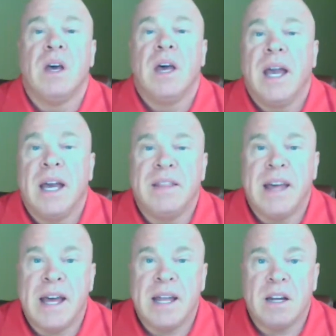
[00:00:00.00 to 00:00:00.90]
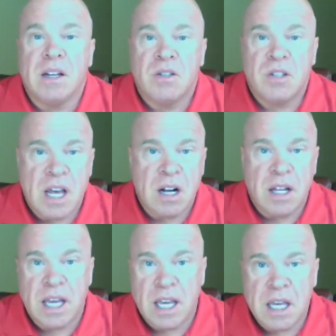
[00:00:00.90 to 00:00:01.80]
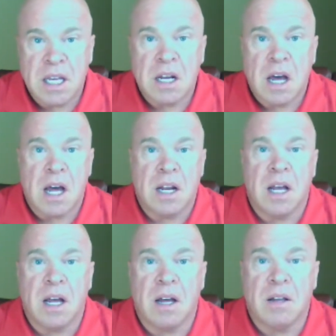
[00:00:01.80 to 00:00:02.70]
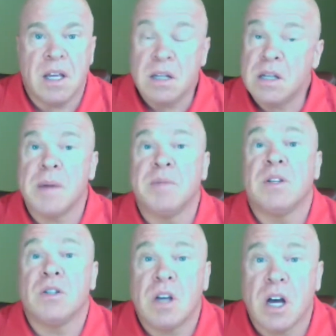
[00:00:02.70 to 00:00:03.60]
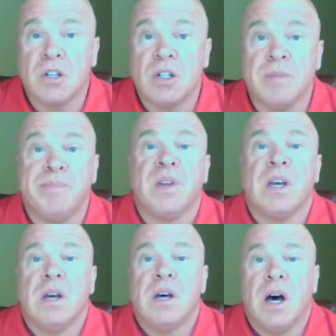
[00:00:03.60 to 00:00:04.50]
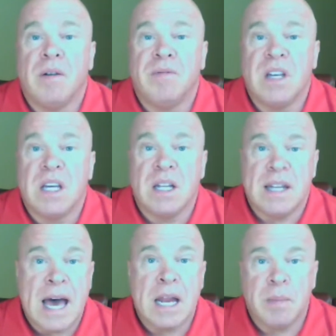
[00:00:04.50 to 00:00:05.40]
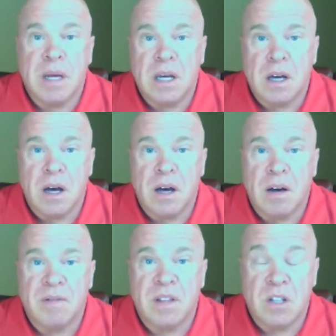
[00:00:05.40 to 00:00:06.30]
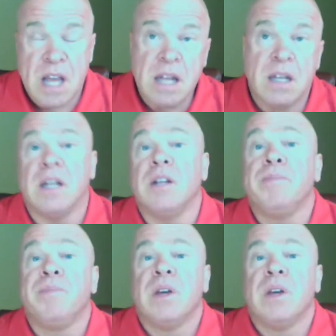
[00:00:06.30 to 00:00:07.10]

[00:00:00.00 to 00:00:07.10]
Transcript: and then settling in on an in-depth discussion of the anatomy of the tendon,